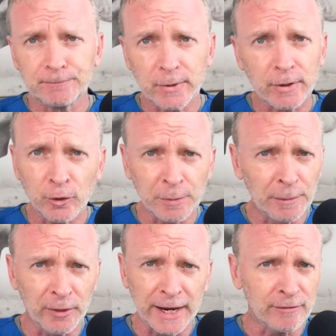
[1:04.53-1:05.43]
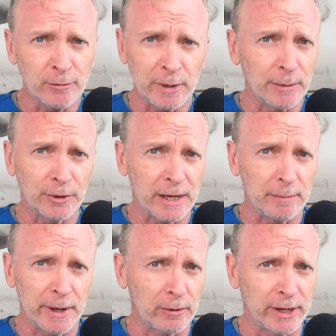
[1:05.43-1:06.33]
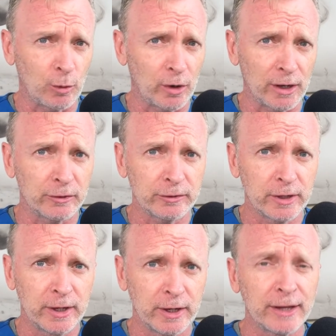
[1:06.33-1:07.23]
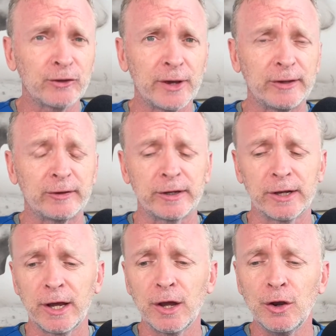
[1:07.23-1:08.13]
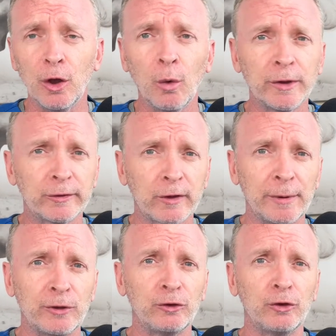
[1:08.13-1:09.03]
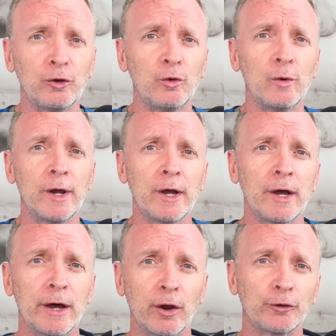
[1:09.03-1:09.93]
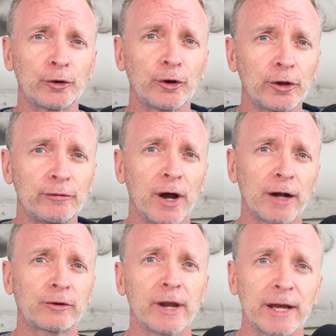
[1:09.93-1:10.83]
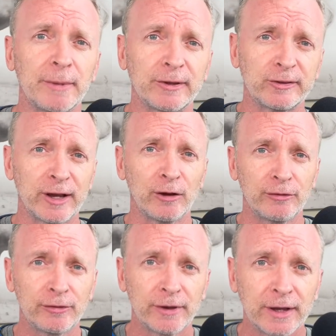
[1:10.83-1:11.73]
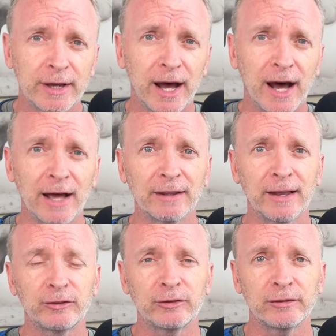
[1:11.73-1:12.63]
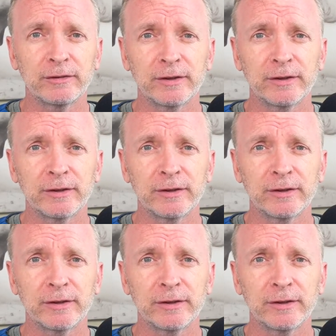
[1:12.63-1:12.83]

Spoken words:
They're people that haven't been able to get better anywhere else. Let's face it, no one is coming to an alternative doctor like myself unless